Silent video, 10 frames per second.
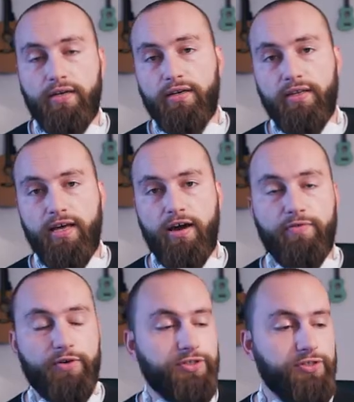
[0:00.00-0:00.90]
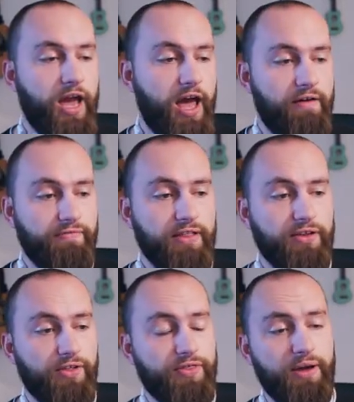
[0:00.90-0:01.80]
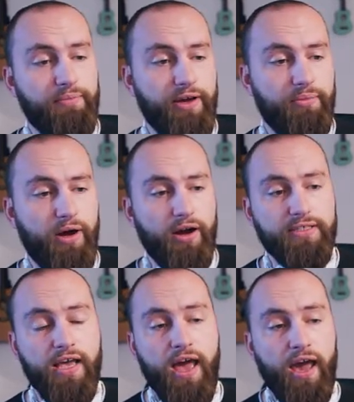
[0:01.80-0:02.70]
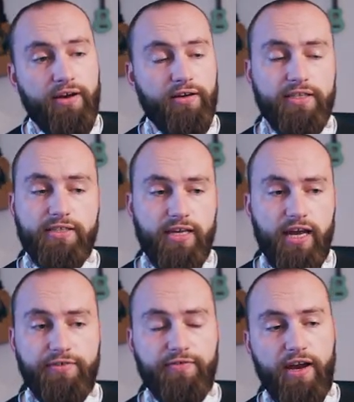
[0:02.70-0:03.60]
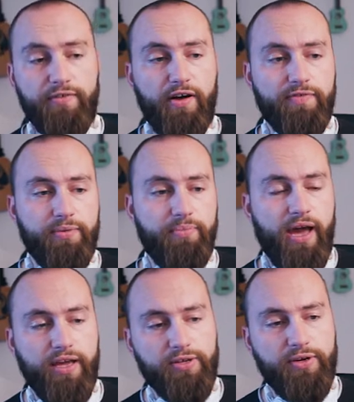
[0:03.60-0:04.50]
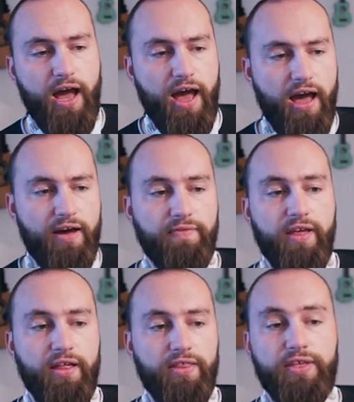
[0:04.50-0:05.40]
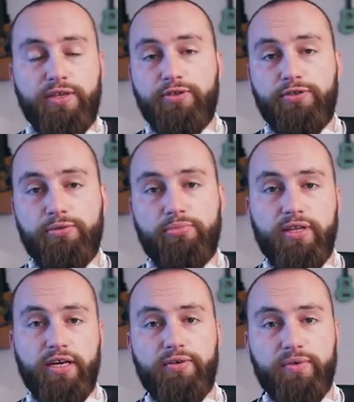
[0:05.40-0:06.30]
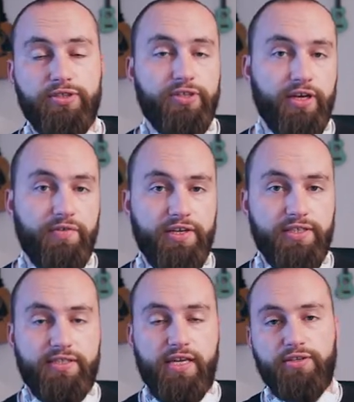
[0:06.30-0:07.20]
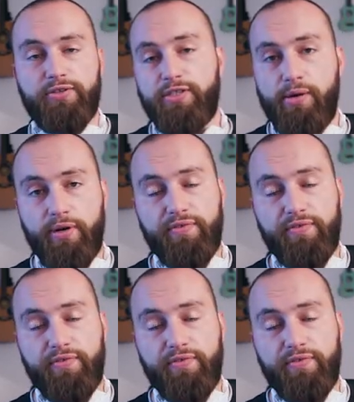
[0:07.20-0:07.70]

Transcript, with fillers: Underneath that, of course, you have the little thumbnail box, and on the side right off the bat you have the YouTube link, which you can already send to someone